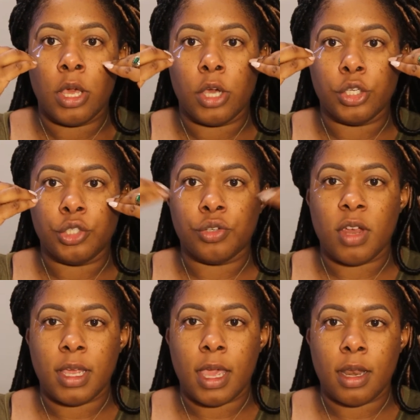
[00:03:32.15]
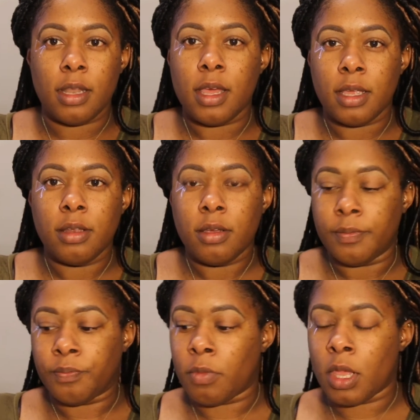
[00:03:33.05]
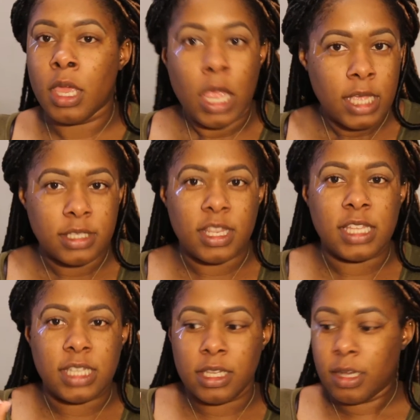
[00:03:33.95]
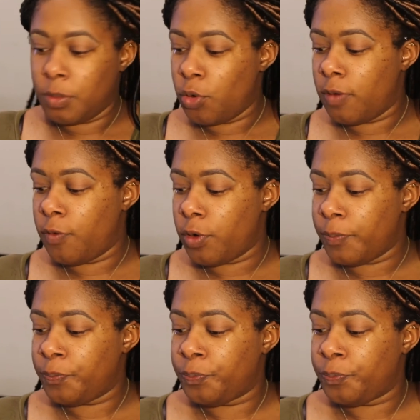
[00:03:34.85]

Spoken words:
a straight kind of line, you know. So that's the look I'm going for.